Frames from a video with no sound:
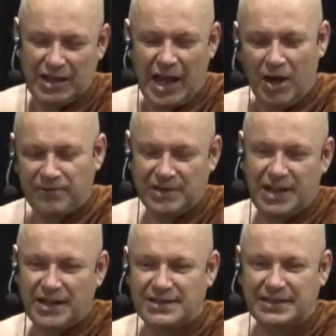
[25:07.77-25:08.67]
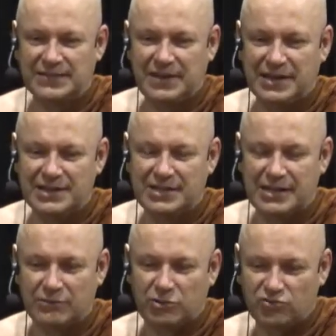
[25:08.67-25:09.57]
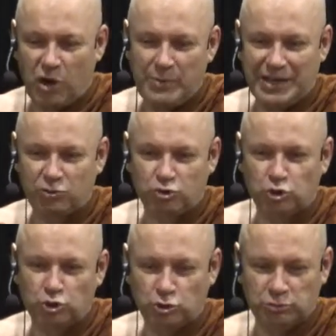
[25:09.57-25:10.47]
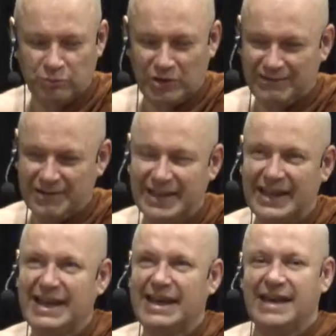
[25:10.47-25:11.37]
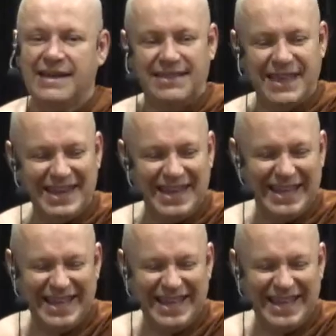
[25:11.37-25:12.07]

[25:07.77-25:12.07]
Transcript: after the dancing is finished, uh, the drumming, whatever, uh, then